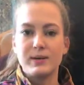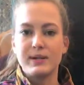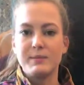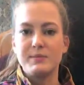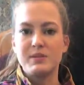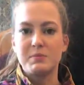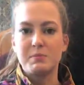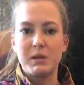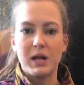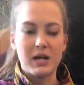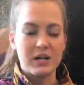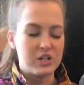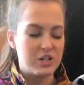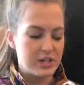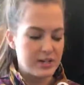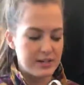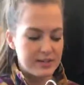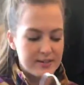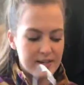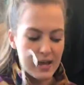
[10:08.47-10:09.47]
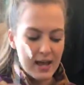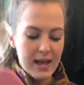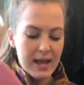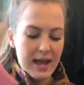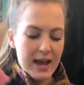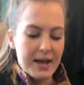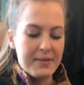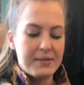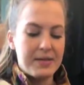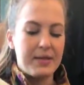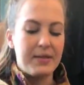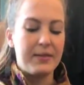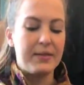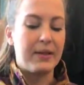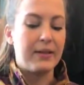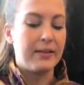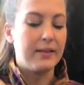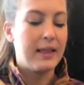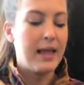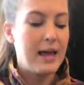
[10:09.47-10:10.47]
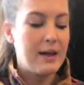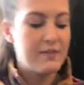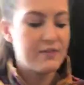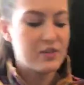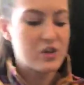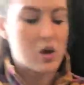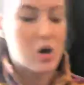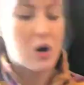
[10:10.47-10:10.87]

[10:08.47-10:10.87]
random splashes. And then the left